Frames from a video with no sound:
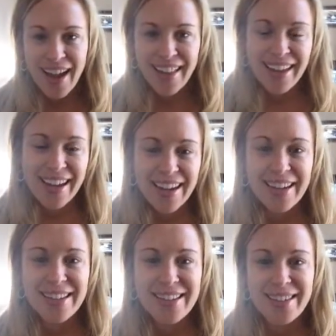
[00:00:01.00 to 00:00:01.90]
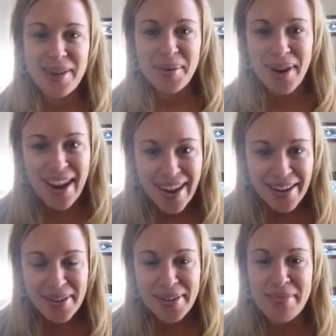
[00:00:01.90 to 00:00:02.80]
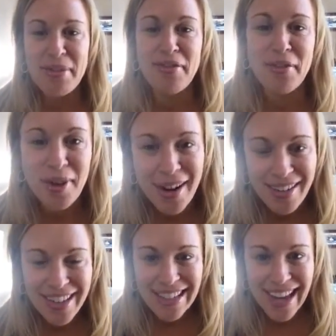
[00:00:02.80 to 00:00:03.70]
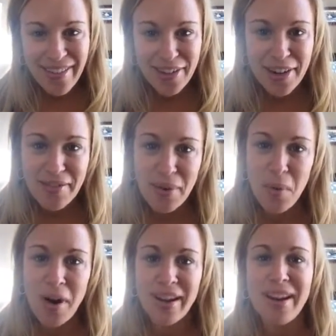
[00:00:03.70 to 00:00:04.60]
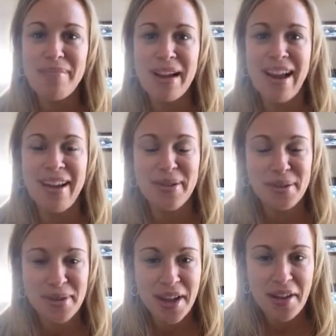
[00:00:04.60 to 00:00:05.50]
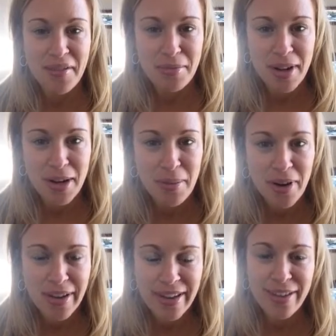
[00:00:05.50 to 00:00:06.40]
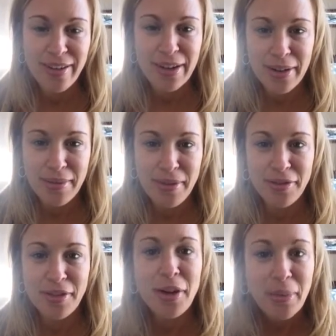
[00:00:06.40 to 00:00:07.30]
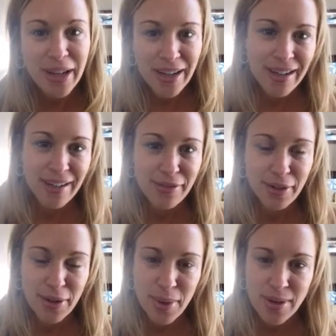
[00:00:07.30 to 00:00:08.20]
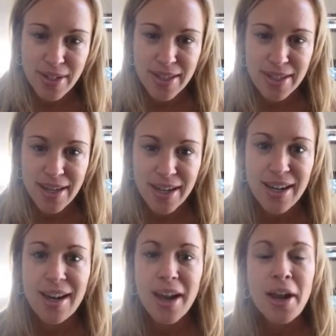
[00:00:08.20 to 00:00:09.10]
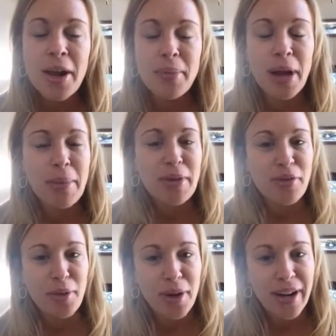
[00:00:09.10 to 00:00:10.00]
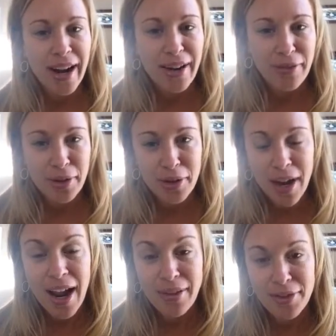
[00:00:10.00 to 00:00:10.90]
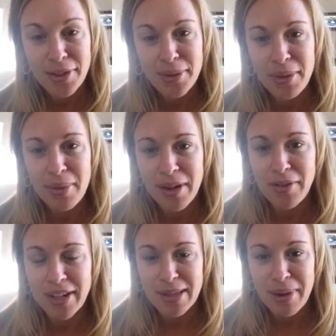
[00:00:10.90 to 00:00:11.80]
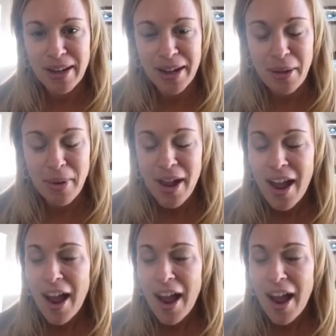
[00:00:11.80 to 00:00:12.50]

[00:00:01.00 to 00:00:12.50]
Hi ladies! Wow, before I would never even walk out of my house without having makeup on, and here I am filming for you all to see my before and after with my face makeup.